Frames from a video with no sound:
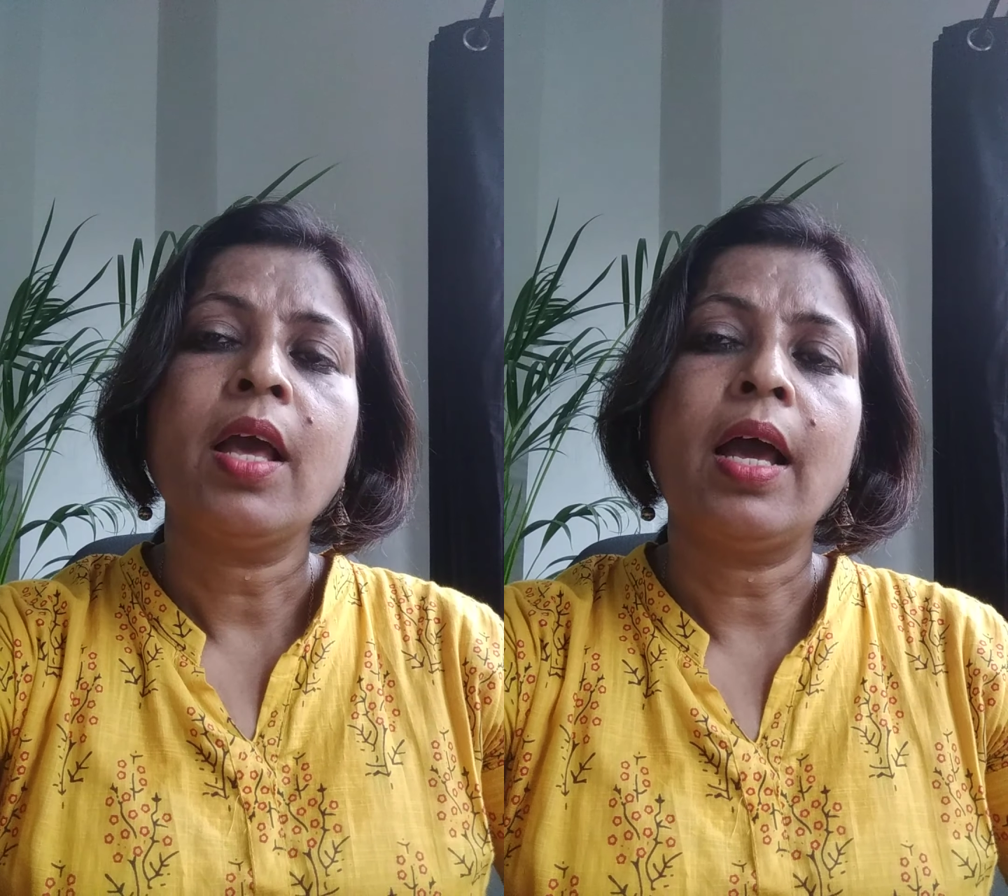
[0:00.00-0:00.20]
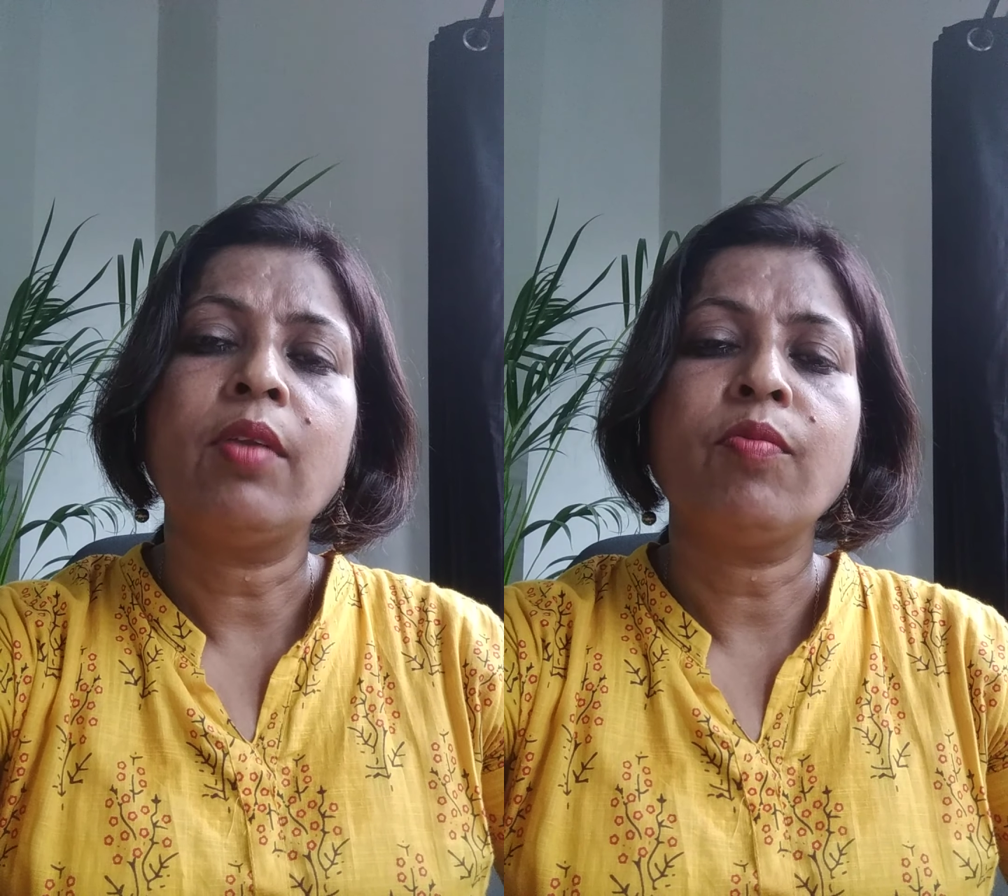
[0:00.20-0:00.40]

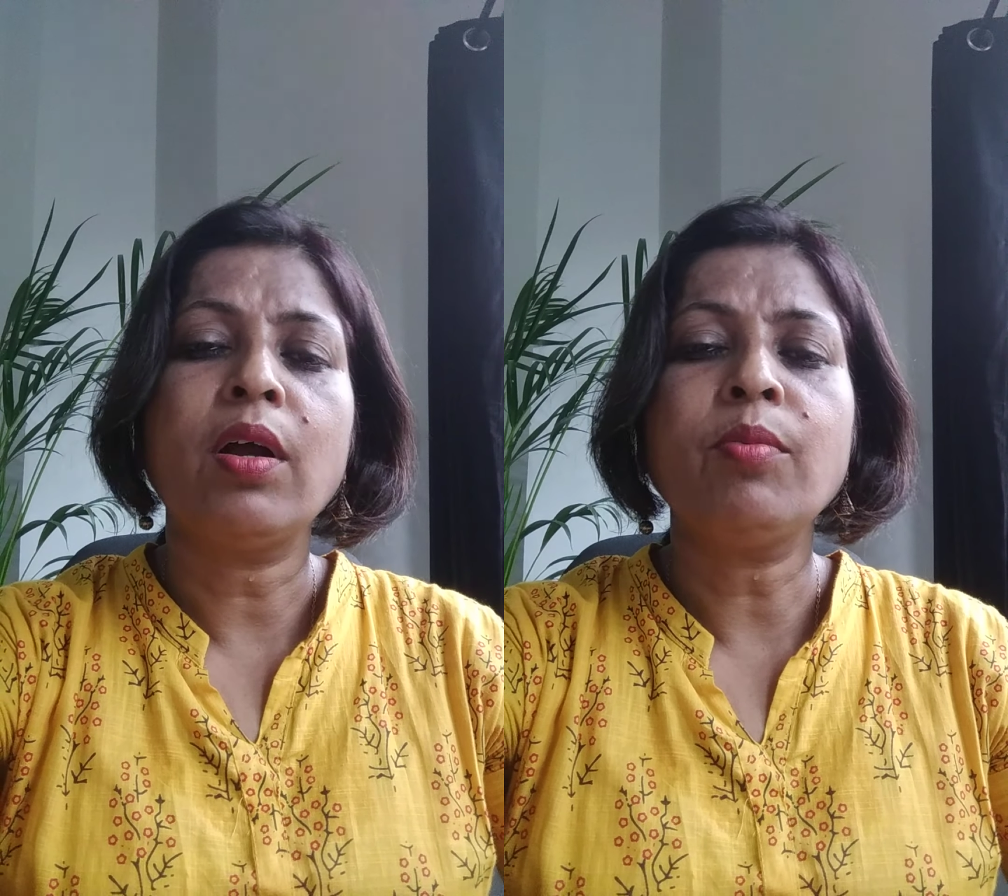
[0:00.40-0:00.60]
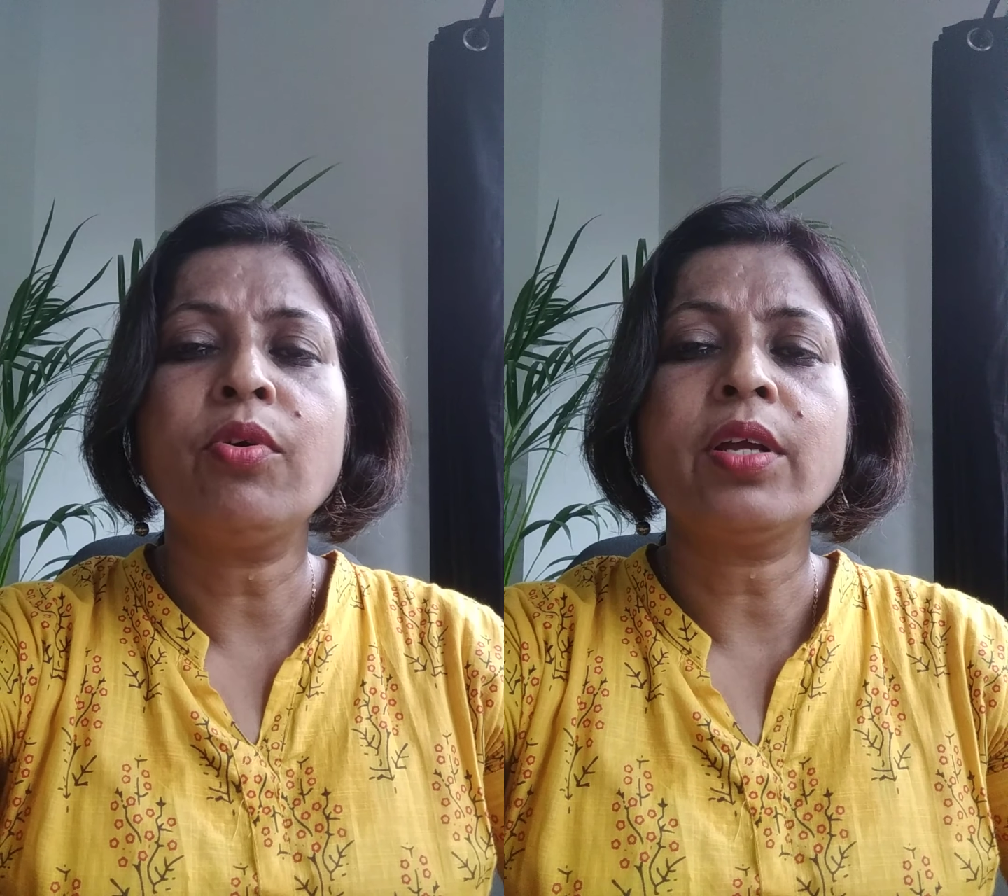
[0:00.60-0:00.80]
And
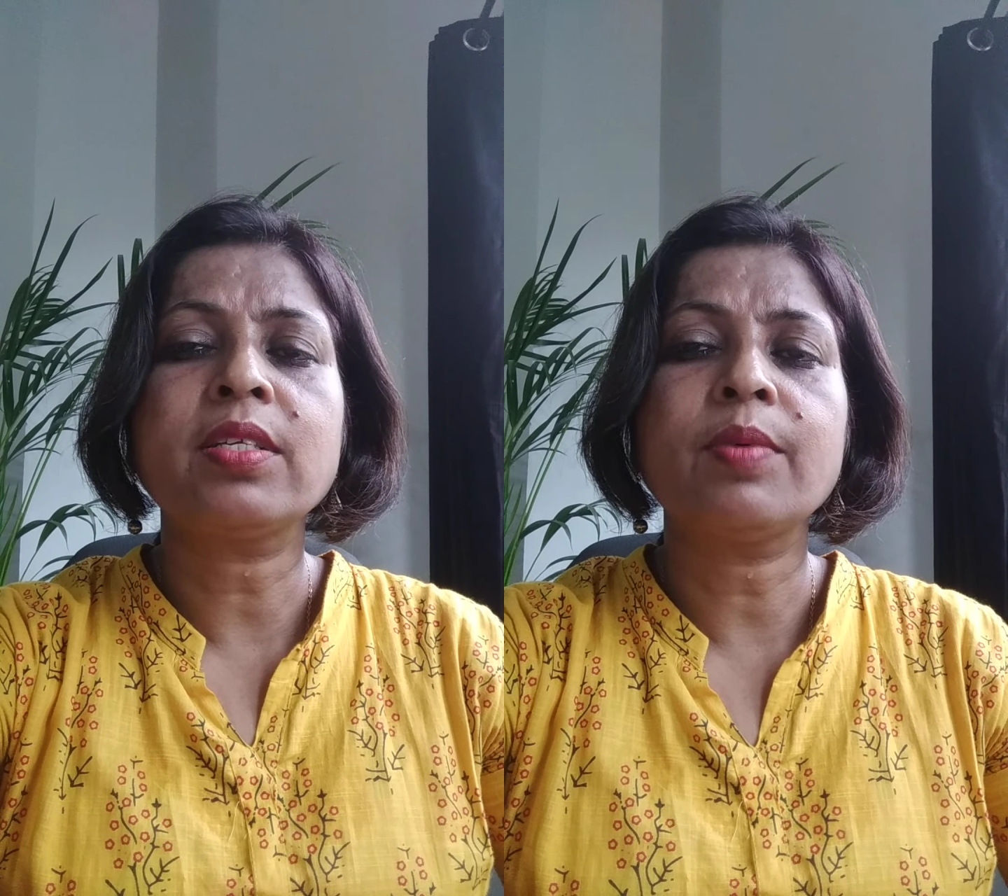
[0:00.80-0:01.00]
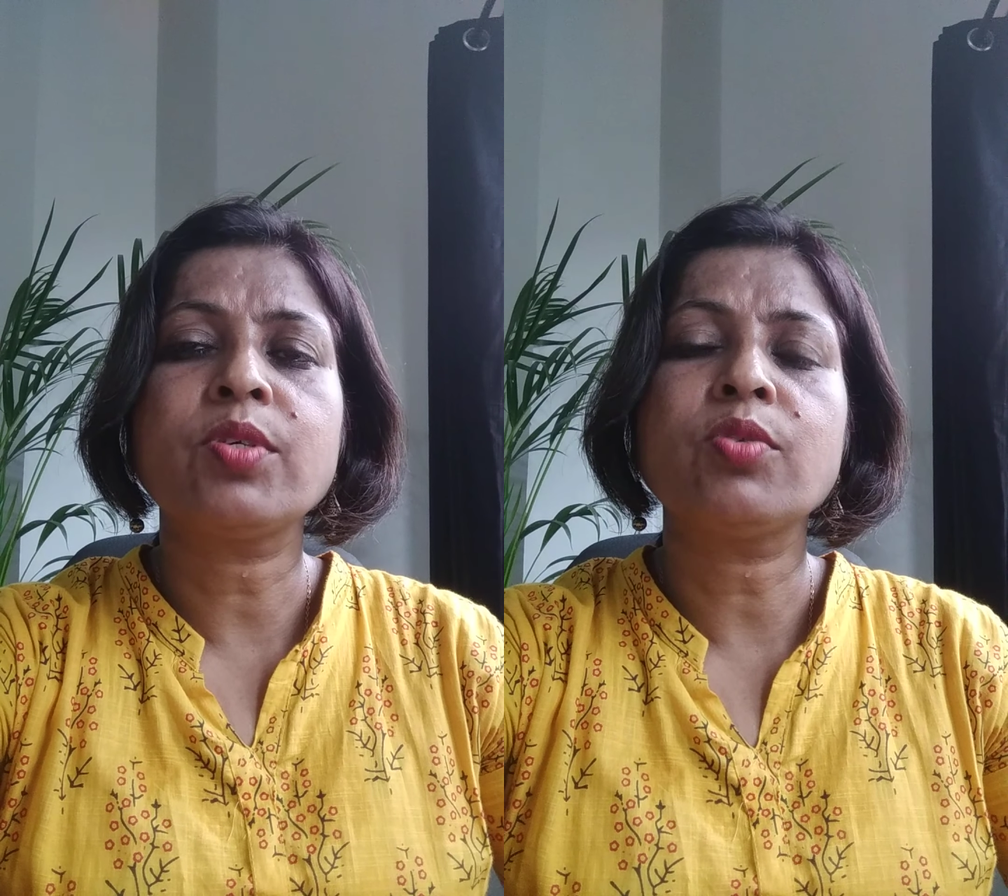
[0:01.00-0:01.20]
one more
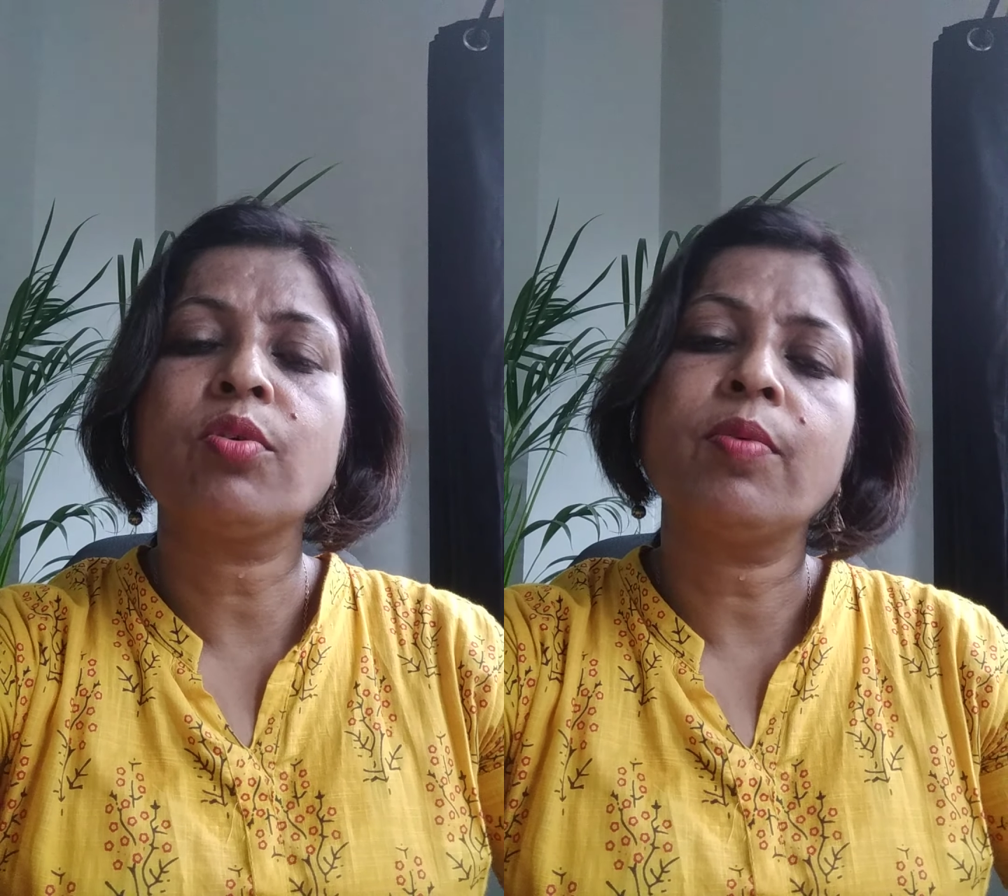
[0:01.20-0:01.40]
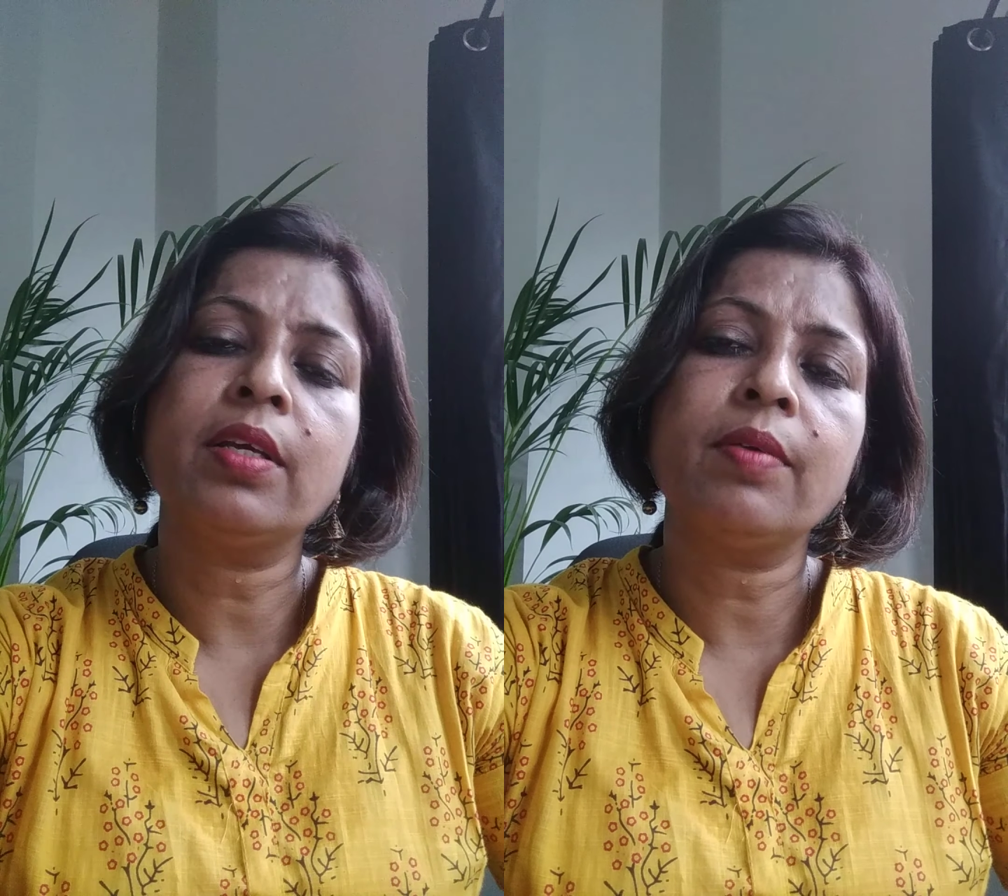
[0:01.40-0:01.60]
exceptions we
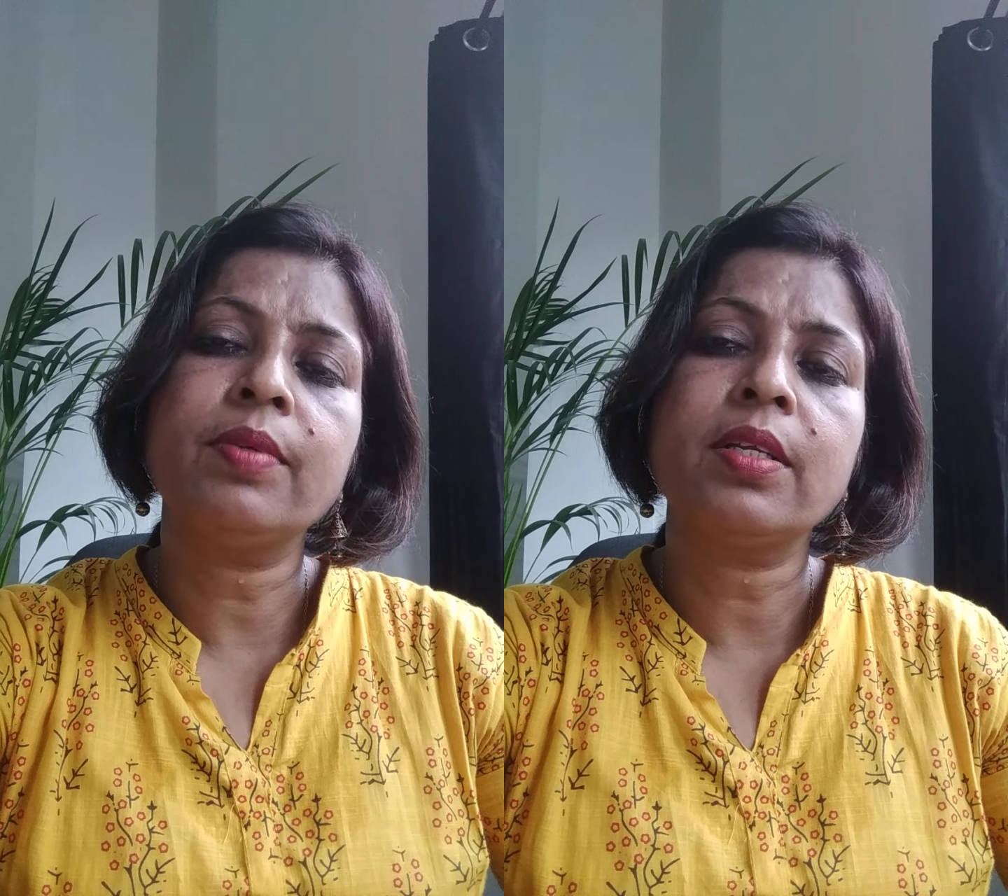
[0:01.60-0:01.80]
will give,